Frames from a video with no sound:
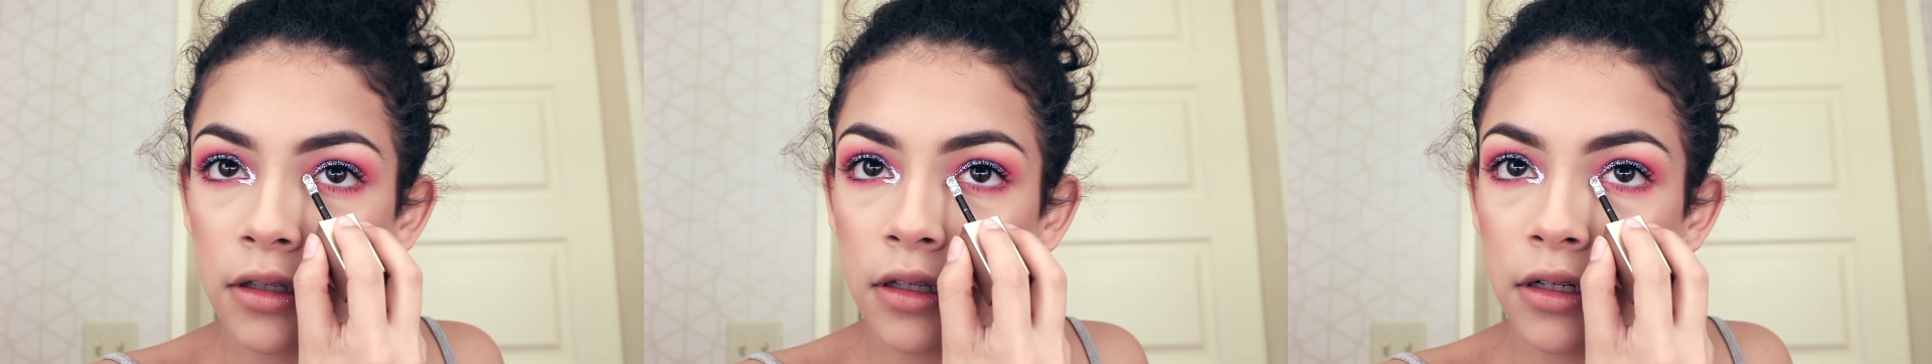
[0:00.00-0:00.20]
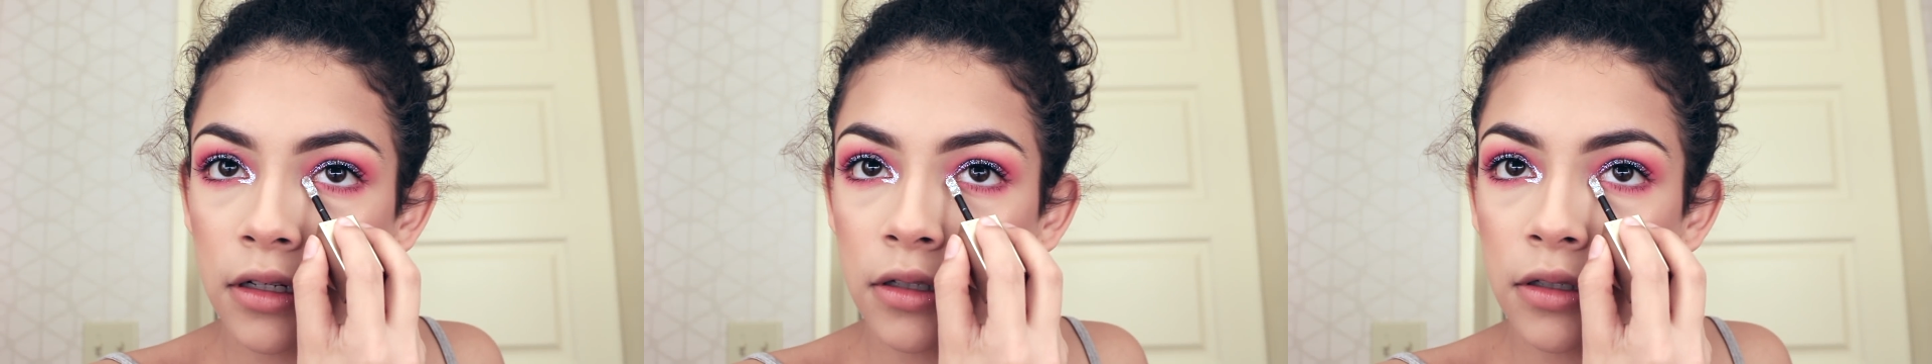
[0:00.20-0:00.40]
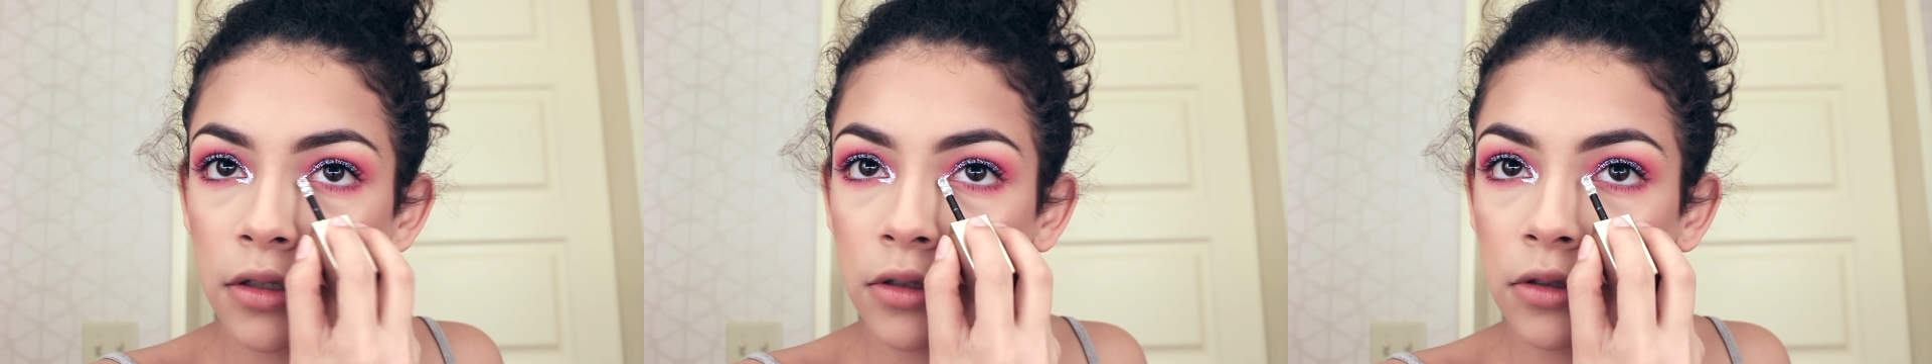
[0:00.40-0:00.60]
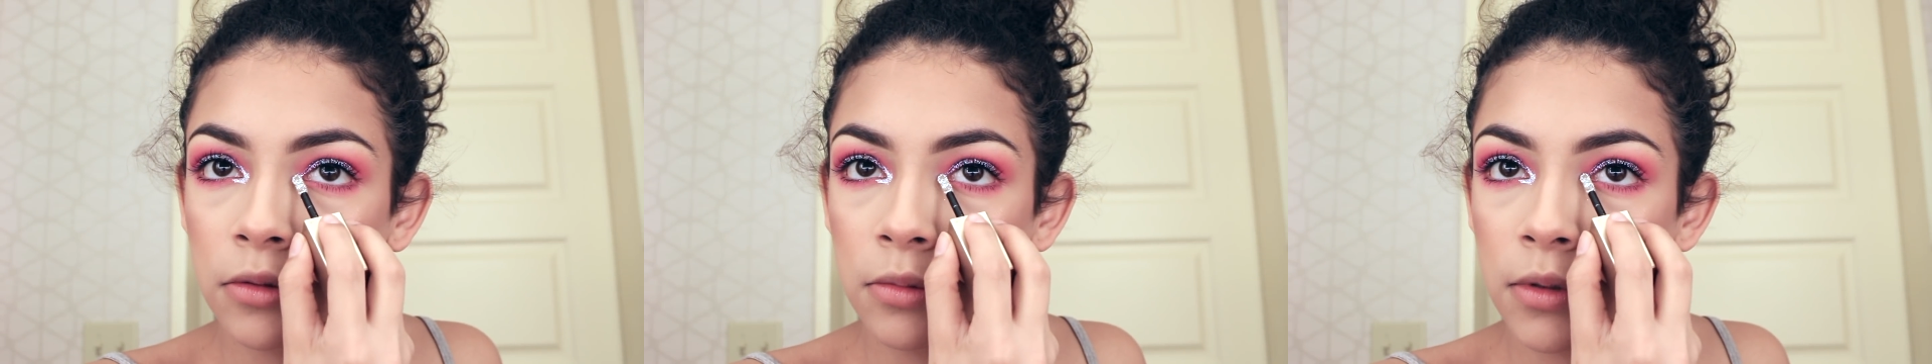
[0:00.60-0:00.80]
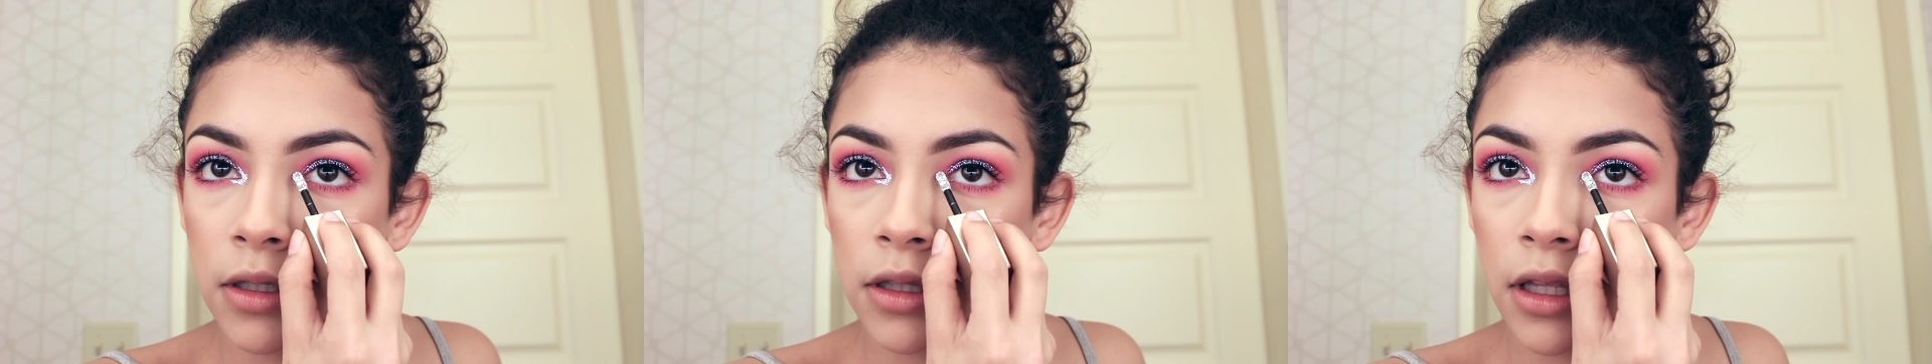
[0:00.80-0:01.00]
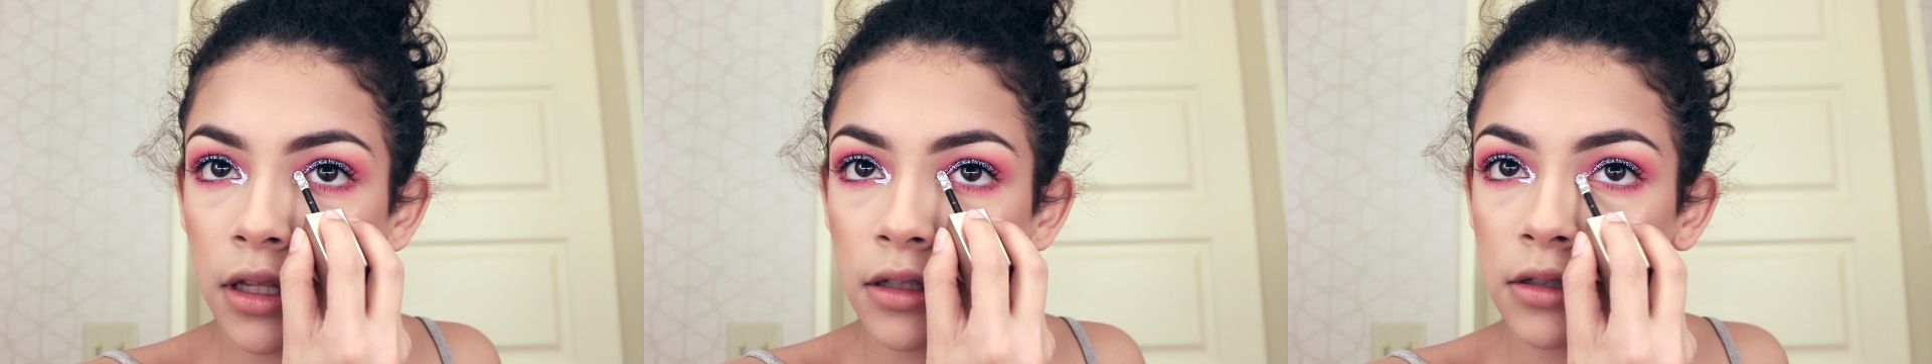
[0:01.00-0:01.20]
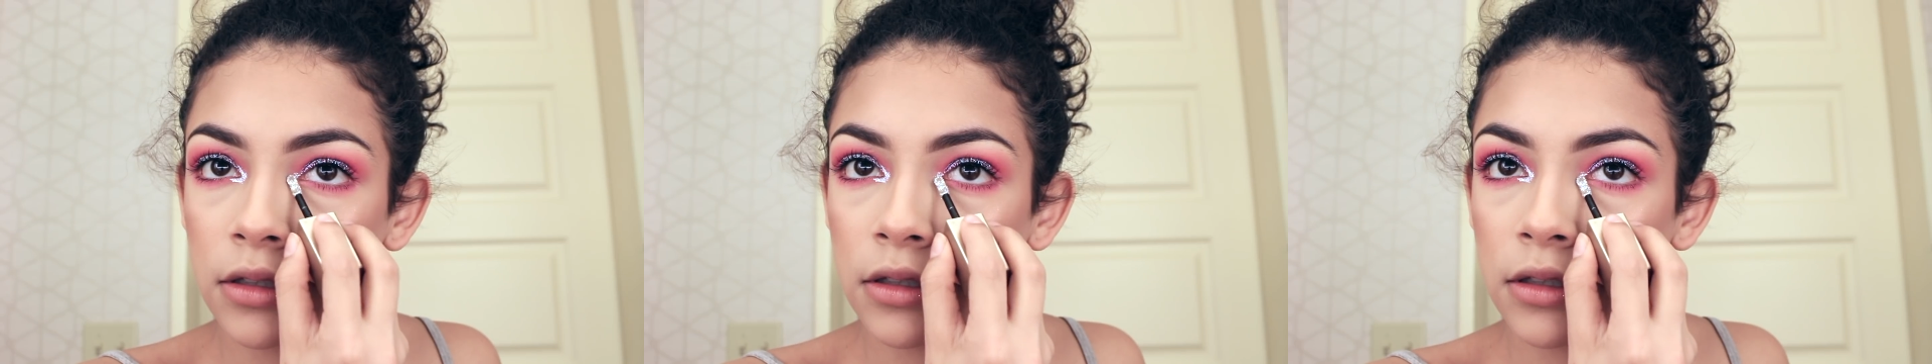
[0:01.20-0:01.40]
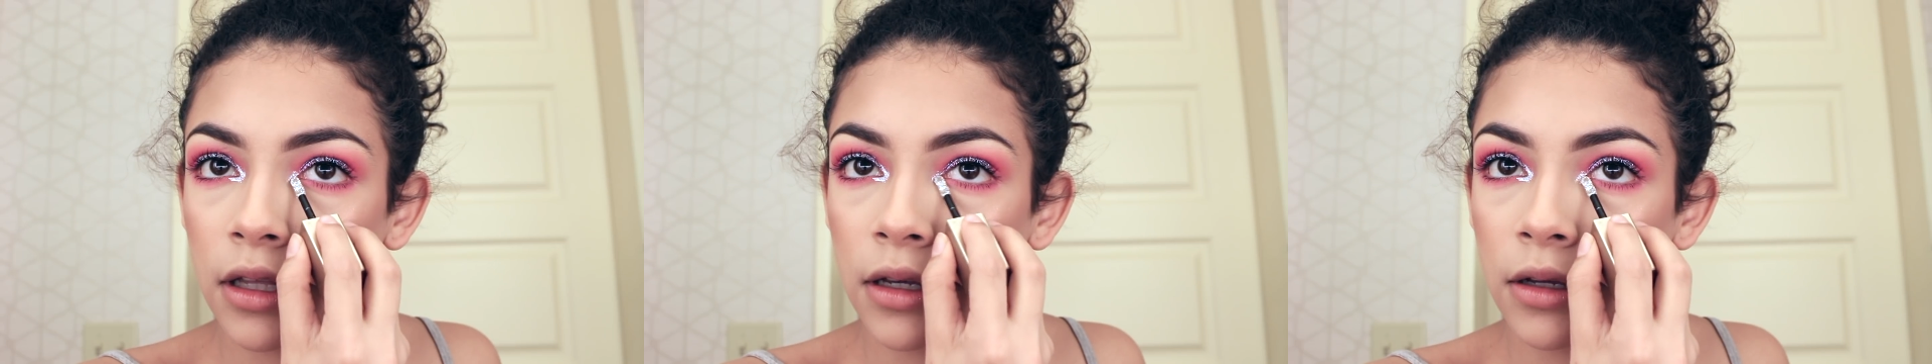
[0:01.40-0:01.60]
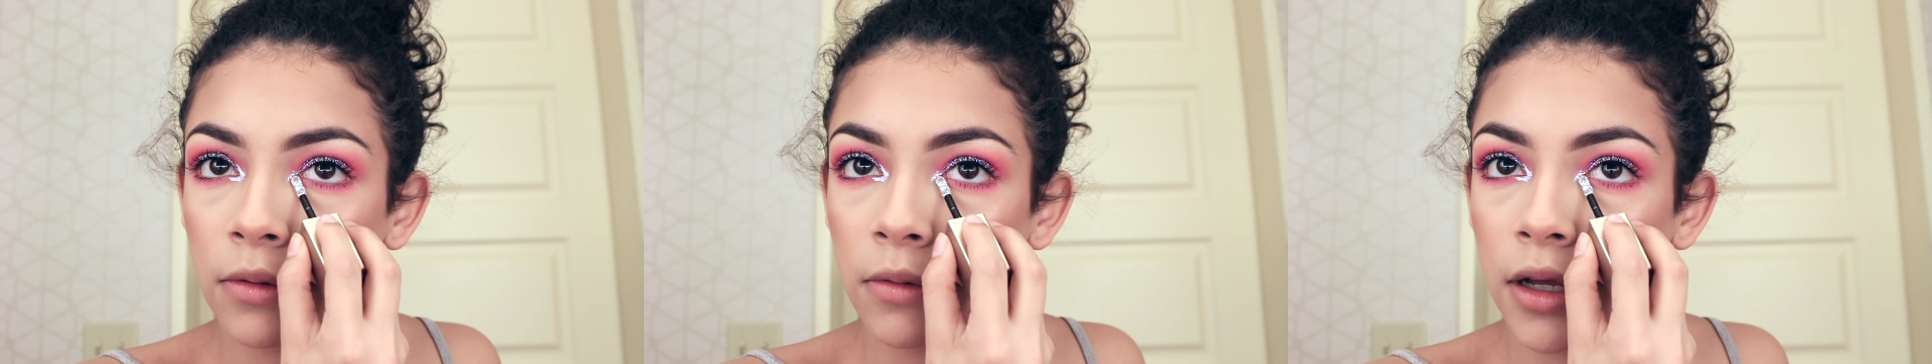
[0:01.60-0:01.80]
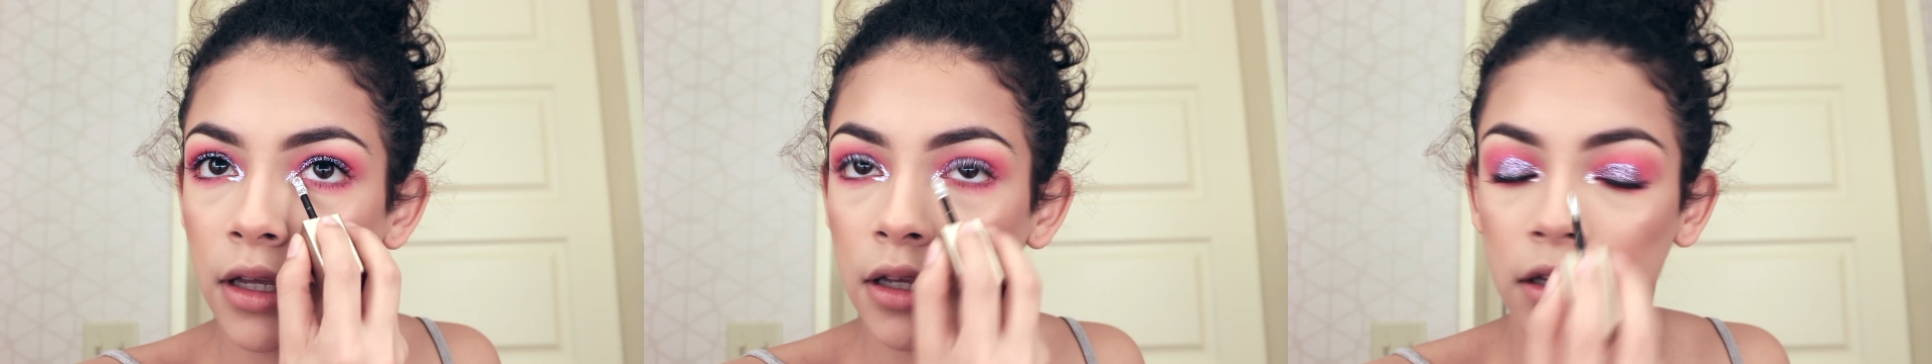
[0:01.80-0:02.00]
in a tube, but that's
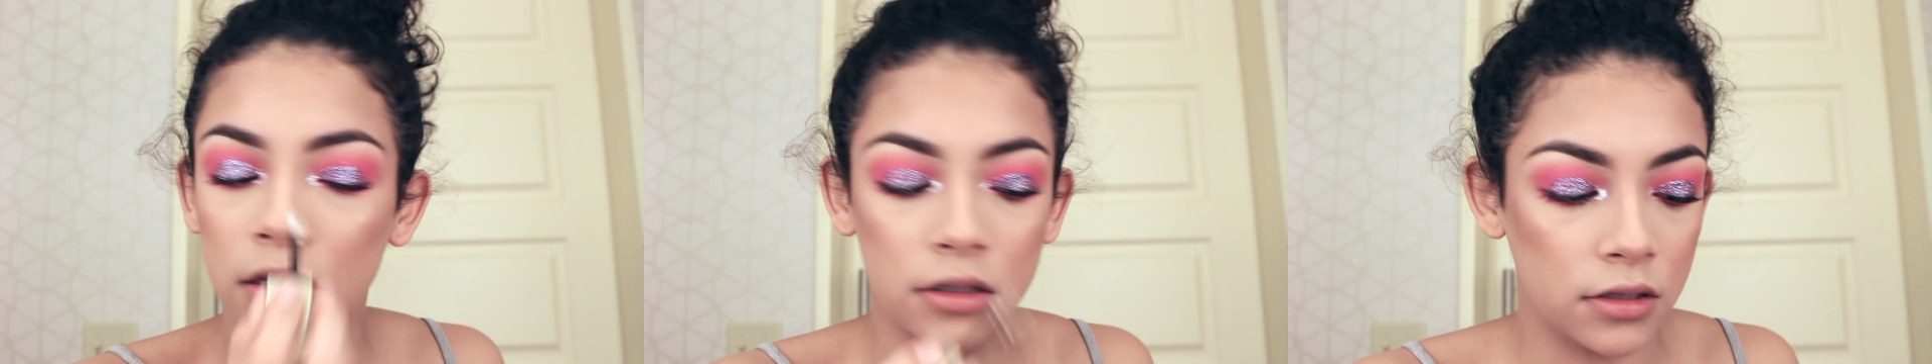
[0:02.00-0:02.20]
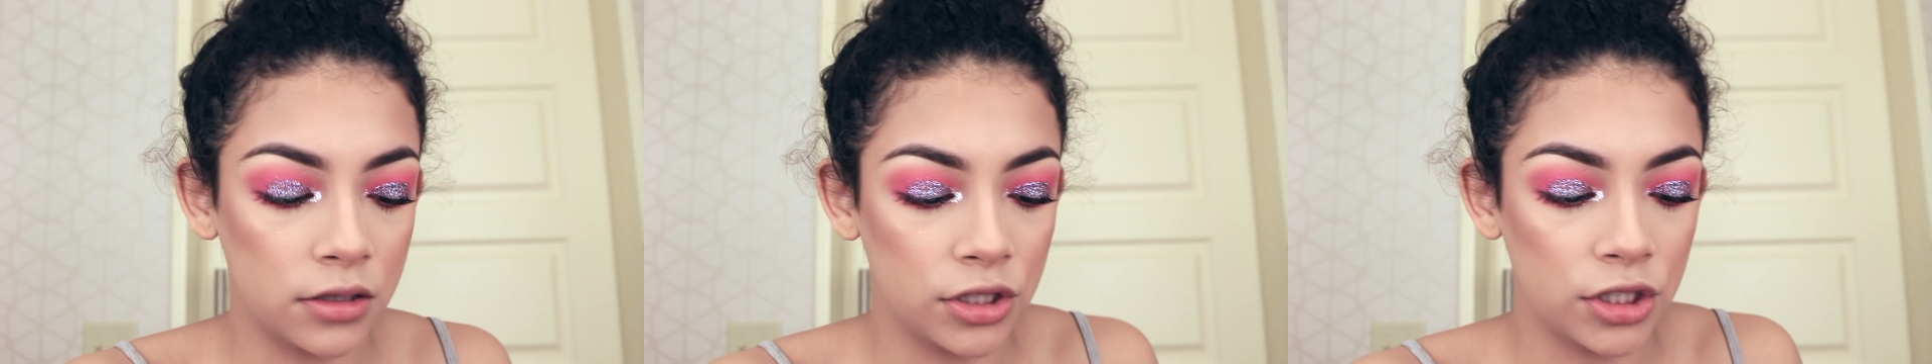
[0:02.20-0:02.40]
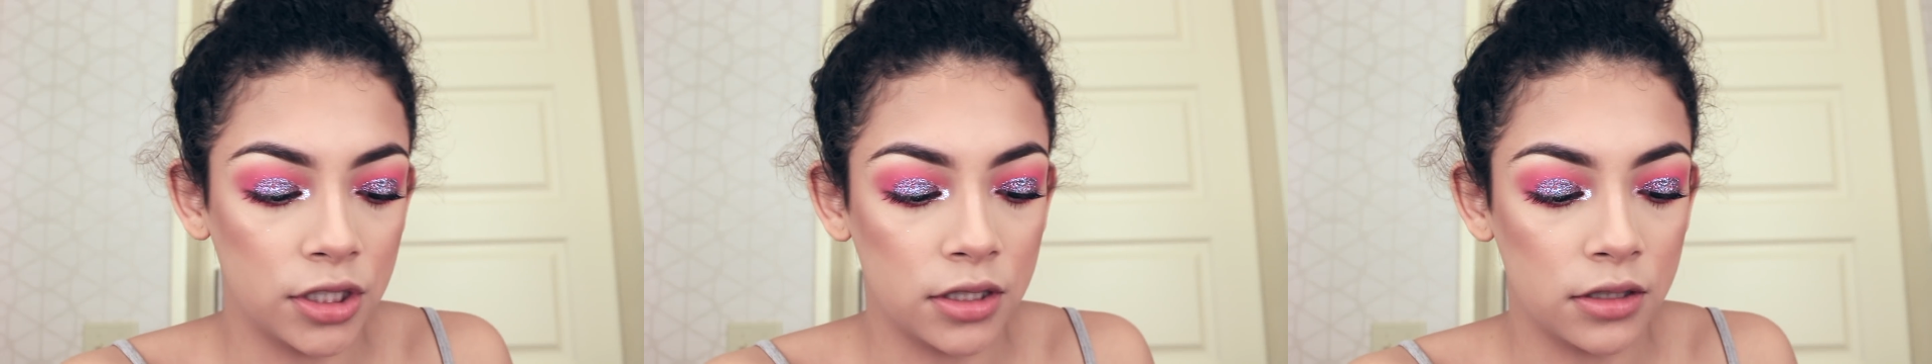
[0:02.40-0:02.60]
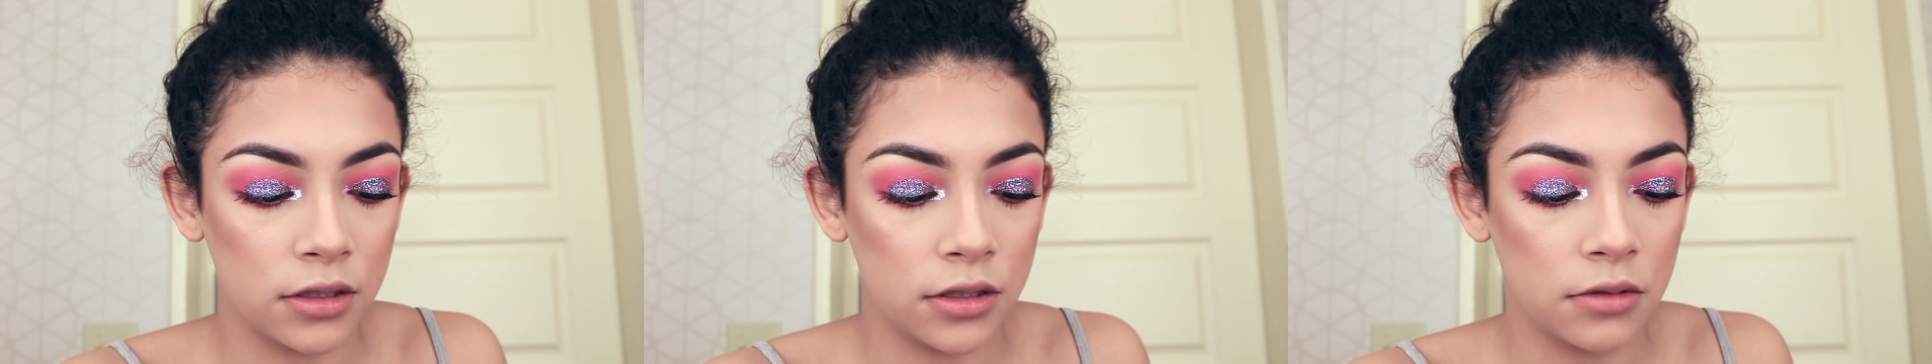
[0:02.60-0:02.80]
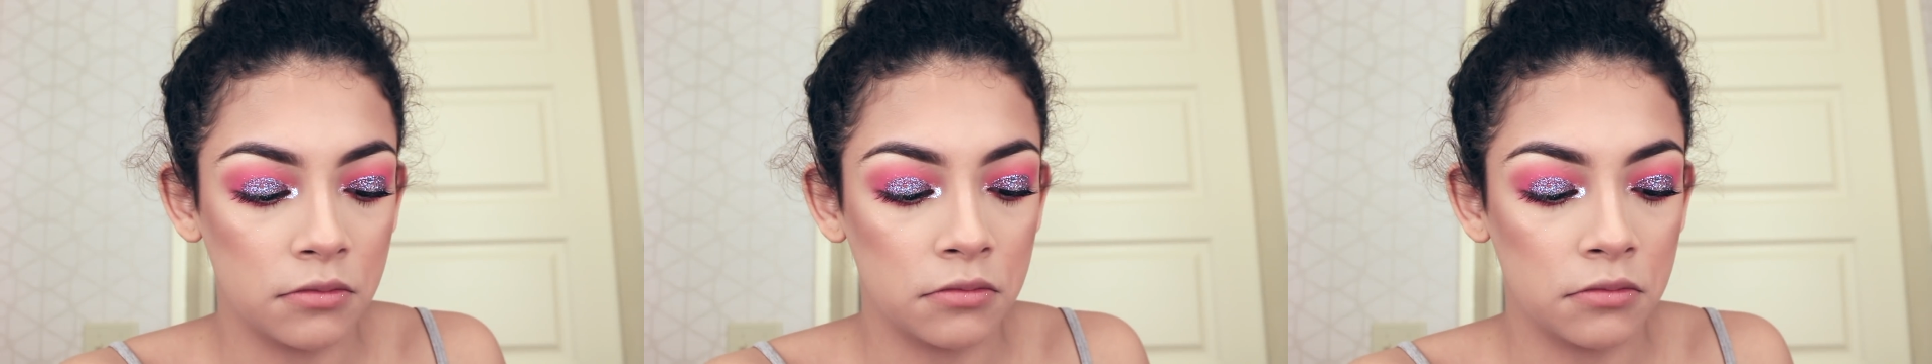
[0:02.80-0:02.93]
like what it's just,